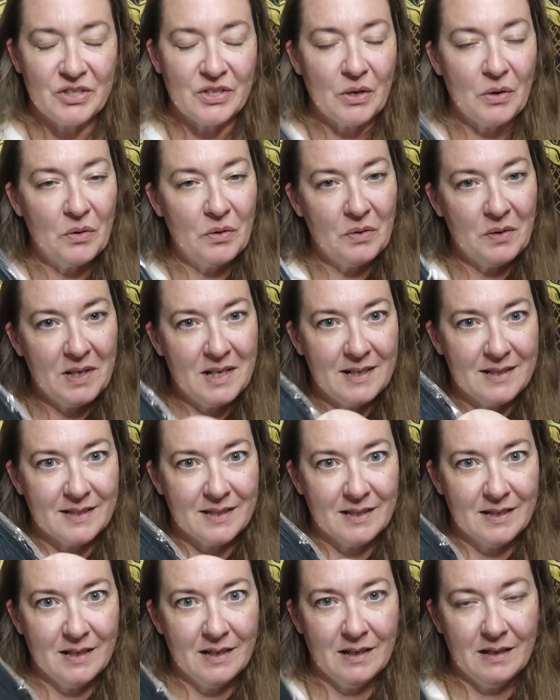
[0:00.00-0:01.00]
so
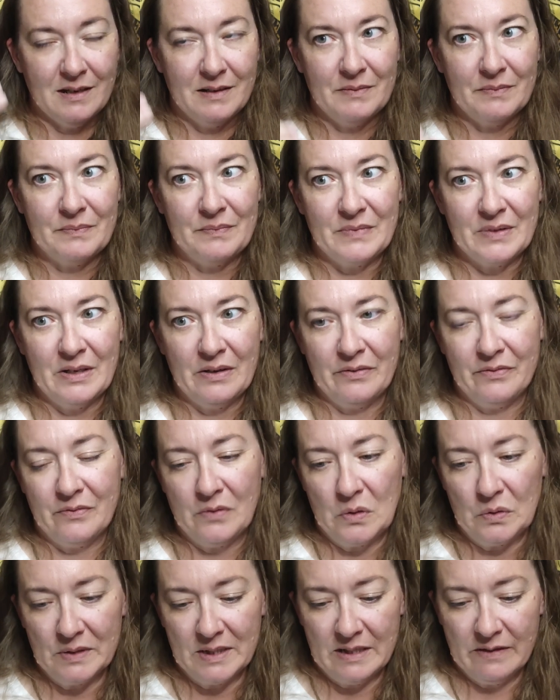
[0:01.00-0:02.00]
it's a, a
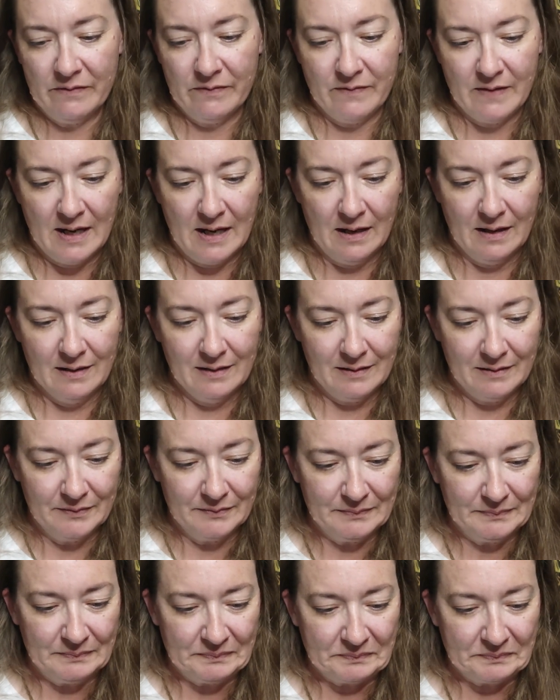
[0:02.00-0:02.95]
folding fan